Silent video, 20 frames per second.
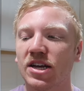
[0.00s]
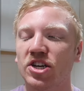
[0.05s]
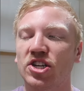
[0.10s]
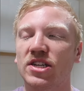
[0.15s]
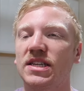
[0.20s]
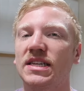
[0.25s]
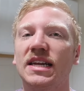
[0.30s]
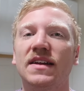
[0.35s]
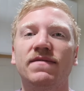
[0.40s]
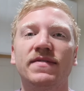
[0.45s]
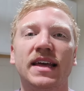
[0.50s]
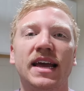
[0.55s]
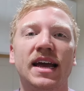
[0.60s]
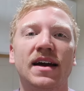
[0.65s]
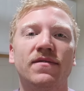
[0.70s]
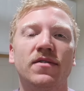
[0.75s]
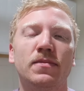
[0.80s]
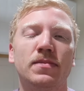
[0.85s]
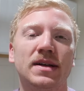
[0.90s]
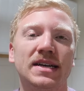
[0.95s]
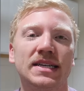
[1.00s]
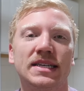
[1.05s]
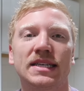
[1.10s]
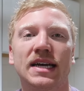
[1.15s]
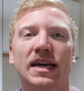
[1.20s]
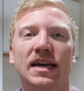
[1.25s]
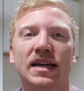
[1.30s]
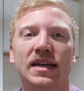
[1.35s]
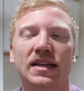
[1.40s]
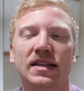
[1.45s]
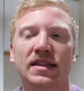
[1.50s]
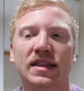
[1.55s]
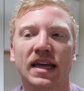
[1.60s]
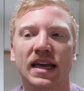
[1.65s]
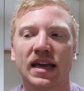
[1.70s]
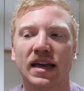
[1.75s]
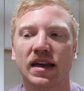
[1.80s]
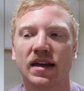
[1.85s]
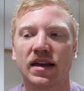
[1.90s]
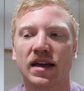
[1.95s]
just see if they have a place that
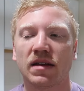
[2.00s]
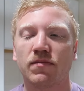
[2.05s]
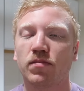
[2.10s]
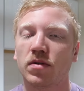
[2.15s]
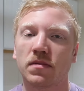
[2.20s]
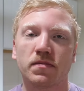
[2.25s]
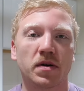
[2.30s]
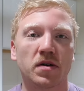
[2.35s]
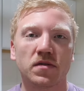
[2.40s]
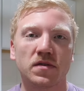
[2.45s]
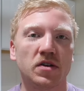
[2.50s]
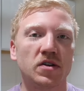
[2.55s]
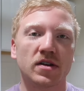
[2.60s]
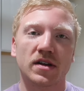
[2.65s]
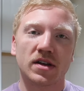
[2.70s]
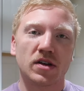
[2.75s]
they can put, you know,